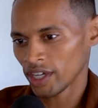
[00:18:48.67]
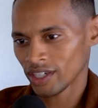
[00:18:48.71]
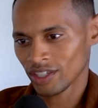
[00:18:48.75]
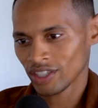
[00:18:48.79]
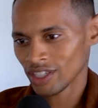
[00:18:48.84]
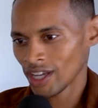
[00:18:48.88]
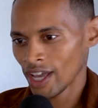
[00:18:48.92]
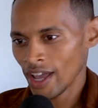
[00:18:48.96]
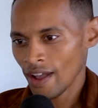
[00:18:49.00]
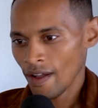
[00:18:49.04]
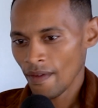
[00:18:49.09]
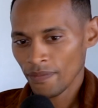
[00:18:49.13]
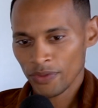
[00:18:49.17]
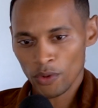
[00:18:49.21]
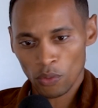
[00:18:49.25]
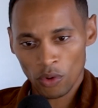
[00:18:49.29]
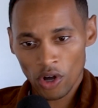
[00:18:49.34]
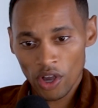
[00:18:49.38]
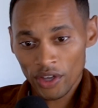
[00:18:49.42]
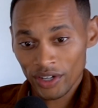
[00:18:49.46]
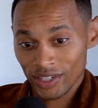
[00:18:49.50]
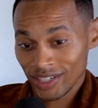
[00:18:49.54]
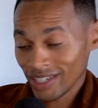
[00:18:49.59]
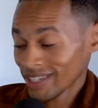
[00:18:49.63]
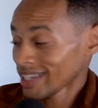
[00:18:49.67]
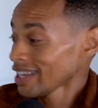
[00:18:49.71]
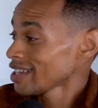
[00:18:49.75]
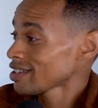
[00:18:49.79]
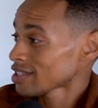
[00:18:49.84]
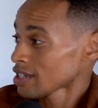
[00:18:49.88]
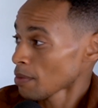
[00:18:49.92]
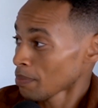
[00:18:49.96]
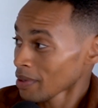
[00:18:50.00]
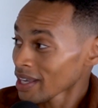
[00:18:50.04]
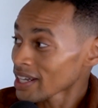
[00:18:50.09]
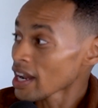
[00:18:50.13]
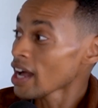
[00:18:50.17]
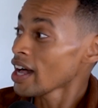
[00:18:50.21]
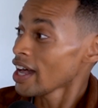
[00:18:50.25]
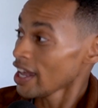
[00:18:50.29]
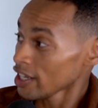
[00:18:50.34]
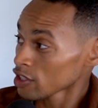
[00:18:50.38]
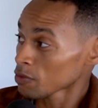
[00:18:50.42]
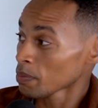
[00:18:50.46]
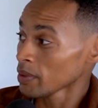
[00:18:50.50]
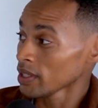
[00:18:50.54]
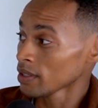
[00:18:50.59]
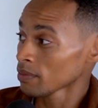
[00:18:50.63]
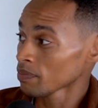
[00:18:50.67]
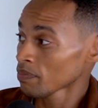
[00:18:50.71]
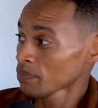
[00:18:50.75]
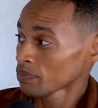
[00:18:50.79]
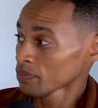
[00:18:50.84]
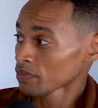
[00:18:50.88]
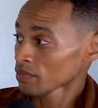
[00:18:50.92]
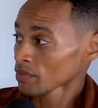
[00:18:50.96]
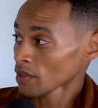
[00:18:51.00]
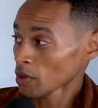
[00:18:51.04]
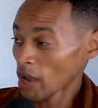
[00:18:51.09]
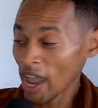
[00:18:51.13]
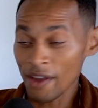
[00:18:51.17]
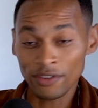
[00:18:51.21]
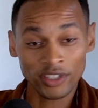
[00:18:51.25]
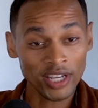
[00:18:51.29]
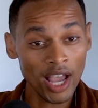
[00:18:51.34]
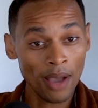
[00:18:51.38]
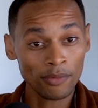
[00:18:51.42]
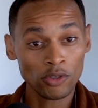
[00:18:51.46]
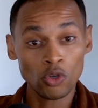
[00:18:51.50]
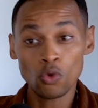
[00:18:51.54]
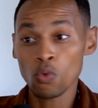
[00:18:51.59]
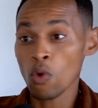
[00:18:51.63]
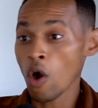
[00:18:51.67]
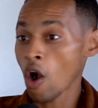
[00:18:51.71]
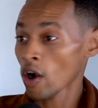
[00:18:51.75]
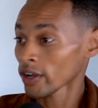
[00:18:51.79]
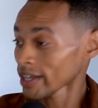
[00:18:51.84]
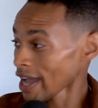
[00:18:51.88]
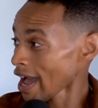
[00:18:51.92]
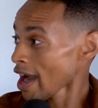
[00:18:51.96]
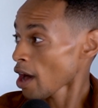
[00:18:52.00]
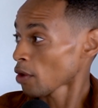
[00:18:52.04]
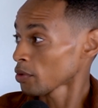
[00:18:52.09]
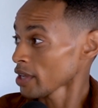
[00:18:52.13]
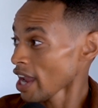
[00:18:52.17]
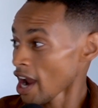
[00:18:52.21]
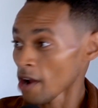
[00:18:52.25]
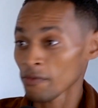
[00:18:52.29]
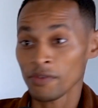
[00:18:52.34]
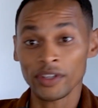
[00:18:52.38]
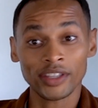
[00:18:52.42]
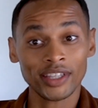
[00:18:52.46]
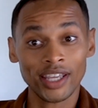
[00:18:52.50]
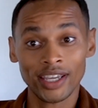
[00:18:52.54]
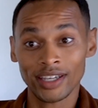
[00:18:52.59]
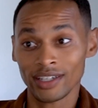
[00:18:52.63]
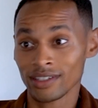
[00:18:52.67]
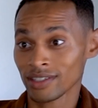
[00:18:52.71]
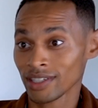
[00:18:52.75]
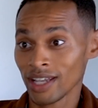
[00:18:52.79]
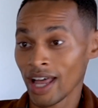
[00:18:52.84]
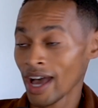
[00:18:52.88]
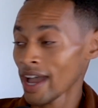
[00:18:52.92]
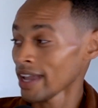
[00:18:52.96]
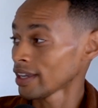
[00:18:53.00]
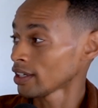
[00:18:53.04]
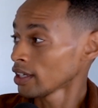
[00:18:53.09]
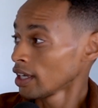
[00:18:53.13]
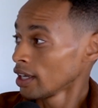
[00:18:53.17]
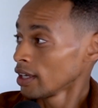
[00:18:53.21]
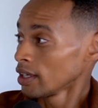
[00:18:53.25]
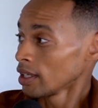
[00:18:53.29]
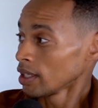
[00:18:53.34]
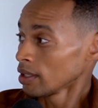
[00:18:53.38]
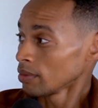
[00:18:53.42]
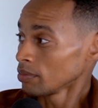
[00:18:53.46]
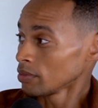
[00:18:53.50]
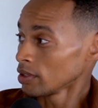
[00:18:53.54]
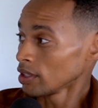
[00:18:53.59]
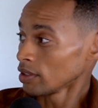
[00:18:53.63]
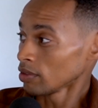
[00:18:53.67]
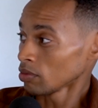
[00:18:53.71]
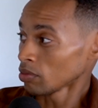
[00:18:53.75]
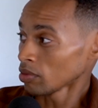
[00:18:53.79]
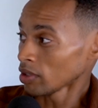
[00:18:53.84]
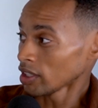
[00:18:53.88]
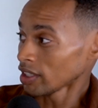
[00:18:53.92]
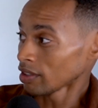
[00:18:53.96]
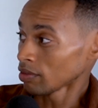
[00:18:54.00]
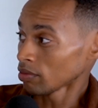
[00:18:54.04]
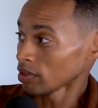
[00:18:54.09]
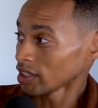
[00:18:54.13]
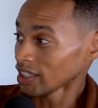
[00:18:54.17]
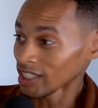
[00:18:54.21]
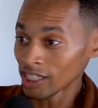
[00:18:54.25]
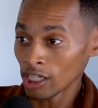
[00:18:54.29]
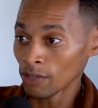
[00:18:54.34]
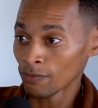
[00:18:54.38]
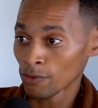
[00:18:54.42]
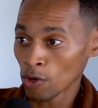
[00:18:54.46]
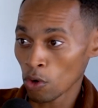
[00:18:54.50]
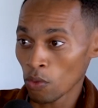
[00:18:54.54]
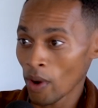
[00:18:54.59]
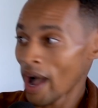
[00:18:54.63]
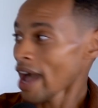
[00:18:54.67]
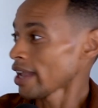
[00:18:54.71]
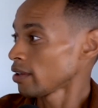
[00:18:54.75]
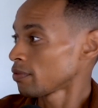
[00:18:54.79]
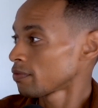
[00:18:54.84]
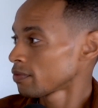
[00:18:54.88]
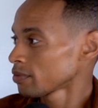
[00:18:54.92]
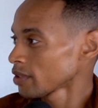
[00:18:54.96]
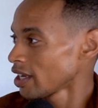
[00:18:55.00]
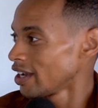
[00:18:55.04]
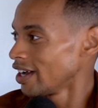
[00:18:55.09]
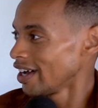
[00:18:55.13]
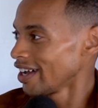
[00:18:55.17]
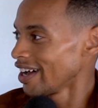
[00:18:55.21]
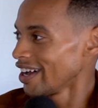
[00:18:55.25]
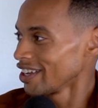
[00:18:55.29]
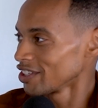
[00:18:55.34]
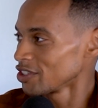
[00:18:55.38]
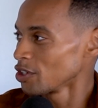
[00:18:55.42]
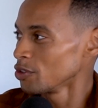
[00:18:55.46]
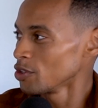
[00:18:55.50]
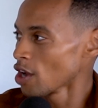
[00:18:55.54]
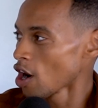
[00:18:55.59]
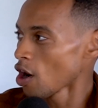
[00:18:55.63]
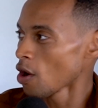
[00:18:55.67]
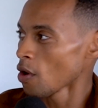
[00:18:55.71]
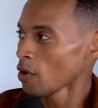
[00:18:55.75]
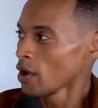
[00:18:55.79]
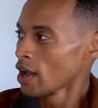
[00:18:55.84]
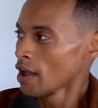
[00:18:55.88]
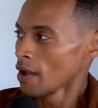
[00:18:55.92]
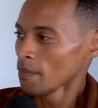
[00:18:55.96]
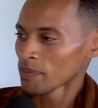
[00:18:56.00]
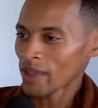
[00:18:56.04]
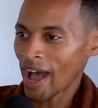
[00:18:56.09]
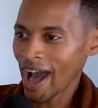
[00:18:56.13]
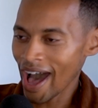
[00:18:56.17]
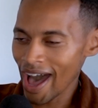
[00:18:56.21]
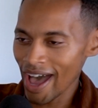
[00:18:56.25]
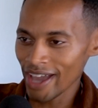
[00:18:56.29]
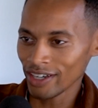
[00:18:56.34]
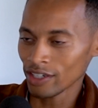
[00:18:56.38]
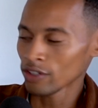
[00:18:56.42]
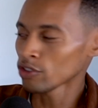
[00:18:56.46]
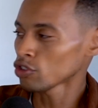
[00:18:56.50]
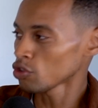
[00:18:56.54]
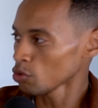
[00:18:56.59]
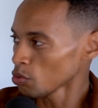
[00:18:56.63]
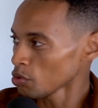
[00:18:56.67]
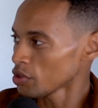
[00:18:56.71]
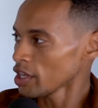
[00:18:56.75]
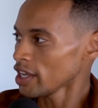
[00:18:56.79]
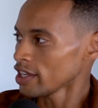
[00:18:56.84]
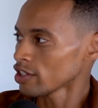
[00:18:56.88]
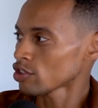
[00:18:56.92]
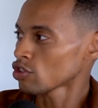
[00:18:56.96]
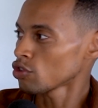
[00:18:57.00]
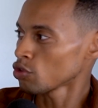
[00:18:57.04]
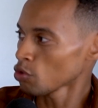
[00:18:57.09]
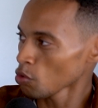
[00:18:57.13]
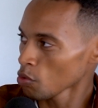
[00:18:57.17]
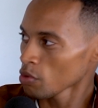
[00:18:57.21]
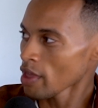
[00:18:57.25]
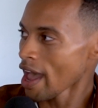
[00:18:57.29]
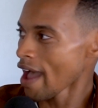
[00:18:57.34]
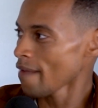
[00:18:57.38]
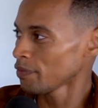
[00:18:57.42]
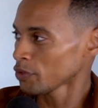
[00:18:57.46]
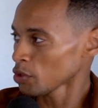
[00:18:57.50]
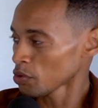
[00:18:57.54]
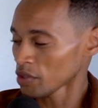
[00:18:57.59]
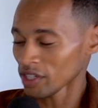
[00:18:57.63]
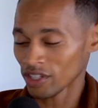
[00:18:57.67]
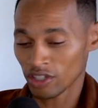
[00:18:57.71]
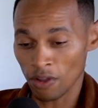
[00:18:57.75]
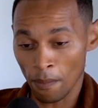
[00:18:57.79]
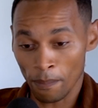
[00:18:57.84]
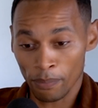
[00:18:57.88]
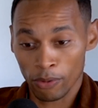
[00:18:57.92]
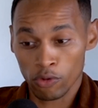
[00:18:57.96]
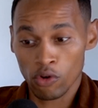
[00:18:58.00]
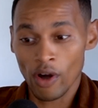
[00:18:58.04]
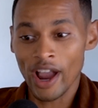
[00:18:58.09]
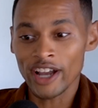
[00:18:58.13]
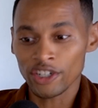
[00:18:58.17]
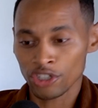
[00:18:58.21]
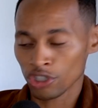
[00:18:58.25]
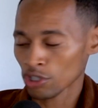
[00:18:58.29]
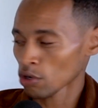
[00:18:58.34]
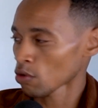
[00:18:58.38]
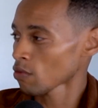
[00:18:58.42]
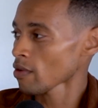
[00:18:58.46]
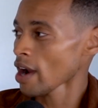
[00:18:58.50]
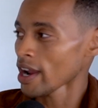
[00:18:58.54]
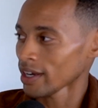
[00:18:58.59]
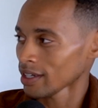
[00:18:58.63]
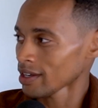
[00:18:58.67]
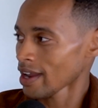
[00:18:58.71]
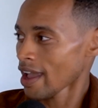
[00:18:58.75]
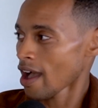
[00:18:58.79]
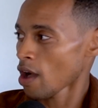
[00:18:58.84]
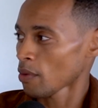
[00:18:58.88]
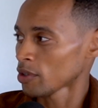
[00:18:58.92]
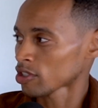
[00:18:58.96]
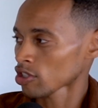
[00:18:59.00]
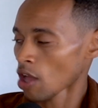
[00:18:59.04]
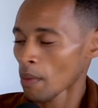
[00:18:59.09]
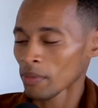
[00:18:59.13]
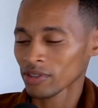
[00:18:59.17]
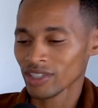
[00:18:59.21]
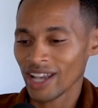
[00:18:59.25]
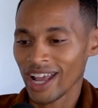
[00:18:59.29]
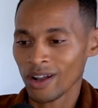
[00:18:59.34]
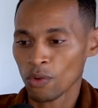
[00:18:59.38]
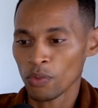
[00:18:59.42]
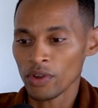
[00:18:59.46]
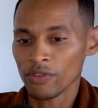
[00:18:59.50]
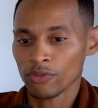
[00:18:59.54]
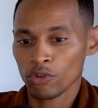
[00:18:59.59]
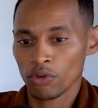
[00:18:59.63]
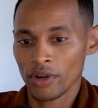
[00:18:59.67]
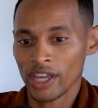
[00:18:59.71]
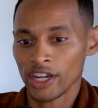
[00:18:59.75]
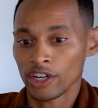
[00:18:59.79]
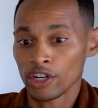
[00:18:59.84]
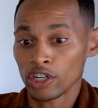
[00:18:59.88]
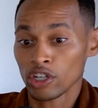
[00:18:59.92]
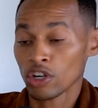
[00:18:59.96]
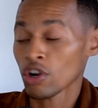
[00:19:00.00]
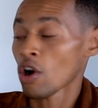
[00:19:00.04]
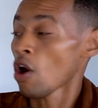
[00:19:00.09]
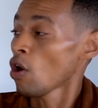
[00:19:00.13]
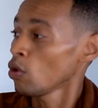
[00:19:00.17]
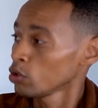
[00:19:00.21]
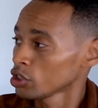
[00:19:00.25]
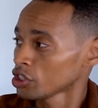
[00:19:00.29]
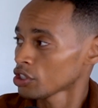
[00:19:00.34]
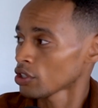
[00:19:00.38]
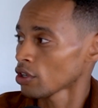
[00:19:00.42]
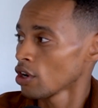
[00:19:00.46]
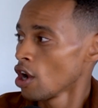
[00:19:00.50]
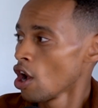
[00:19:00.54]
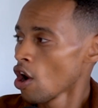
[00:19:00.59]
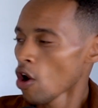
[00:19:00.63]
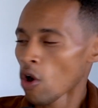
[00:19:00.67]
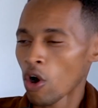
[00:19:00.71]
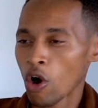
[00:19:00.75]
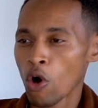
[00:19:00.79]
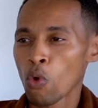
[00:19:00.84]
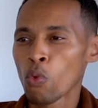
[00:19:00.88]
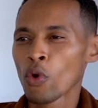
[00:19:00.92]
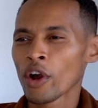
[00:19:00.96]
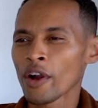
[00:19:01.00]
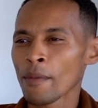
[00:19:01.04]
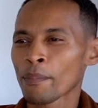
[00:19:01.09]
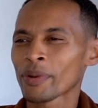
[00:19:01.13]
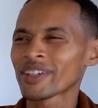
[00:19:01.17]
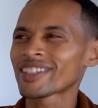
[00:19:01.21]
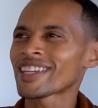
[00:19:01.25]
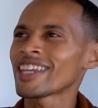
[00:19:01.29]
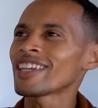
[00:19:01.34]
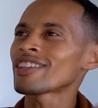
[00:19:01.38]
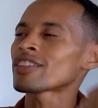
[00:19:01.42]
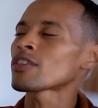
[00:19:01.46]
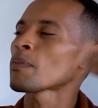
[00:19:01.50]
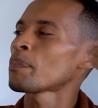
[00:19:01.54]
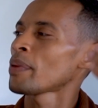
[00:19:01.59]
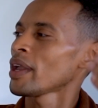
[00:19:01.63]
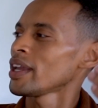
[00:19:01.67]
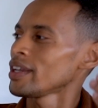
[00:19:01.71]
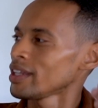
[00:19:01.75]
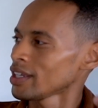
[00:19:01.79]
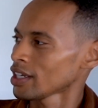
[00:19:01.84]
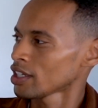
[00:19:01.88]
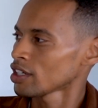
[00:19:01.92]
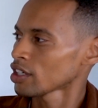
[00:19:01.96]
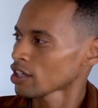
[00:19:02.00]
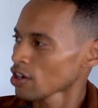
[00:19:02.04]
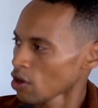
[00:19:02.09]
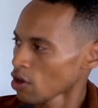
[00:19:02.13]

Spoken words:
is against it. Being a husband, every time you walk out, everything is like, leave your wife, hide and do this, do that and do this. The pressure right now, it's almost like we've created a culture, or we're participating in a